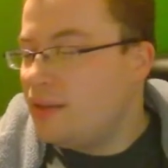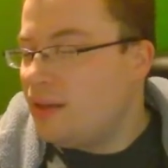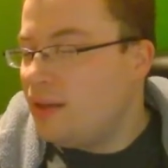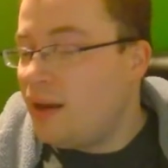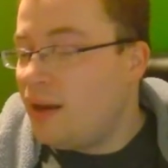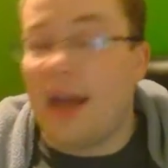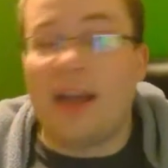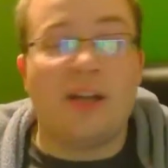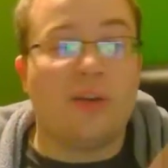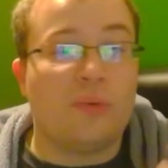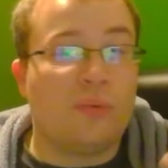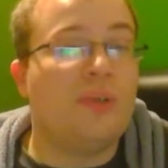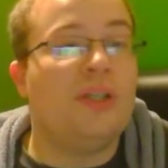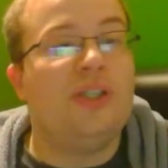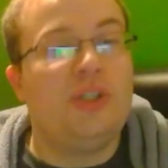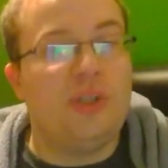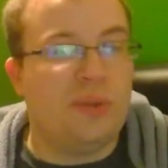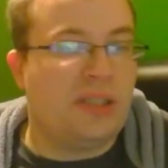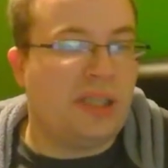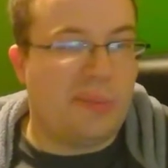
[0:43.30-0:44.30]
had to
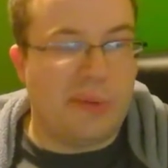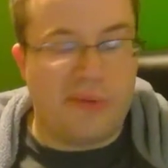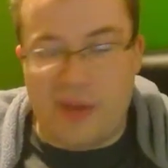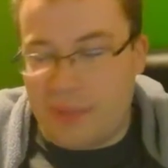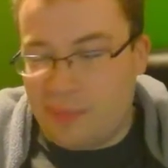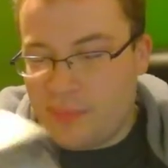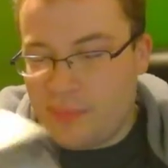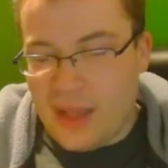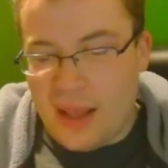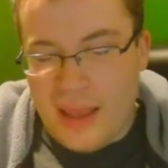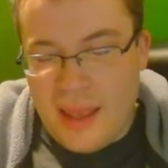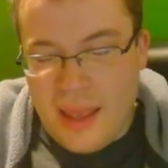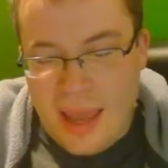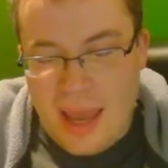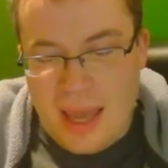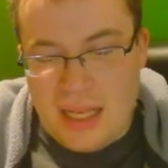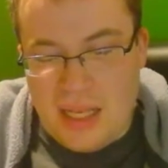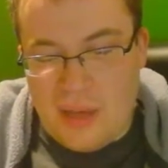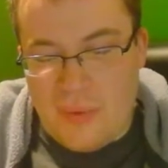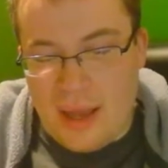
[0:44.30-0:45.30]
reshoot some of it.
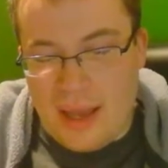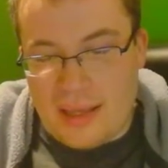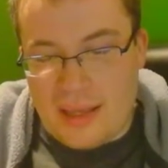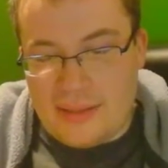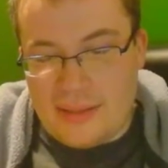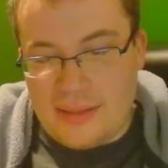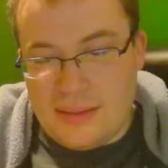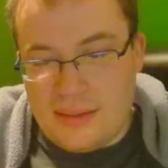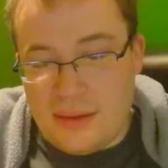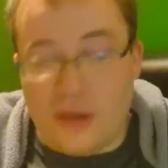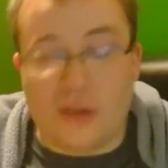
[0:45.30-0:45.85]
Anyways,